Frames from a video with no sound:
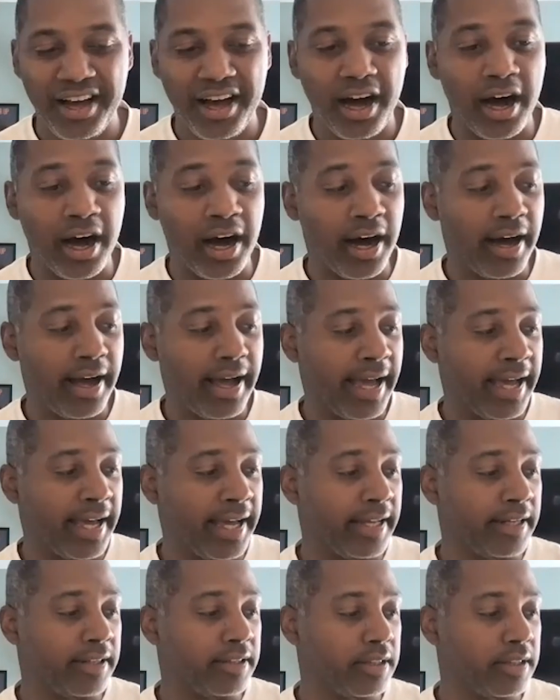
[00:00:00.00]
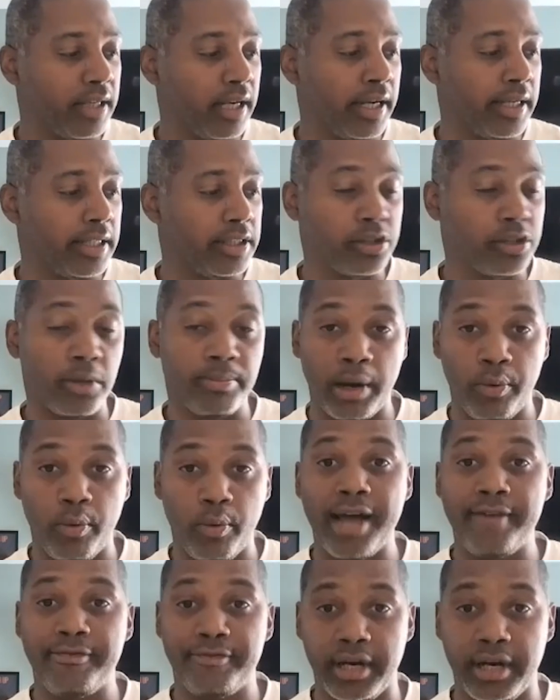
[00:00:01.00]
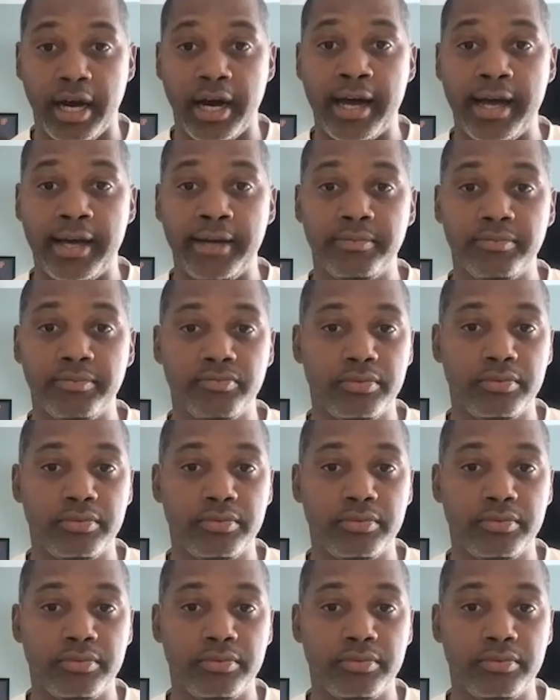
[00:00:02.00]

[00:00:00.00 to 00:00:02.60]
Uh, and uh, so my wife and I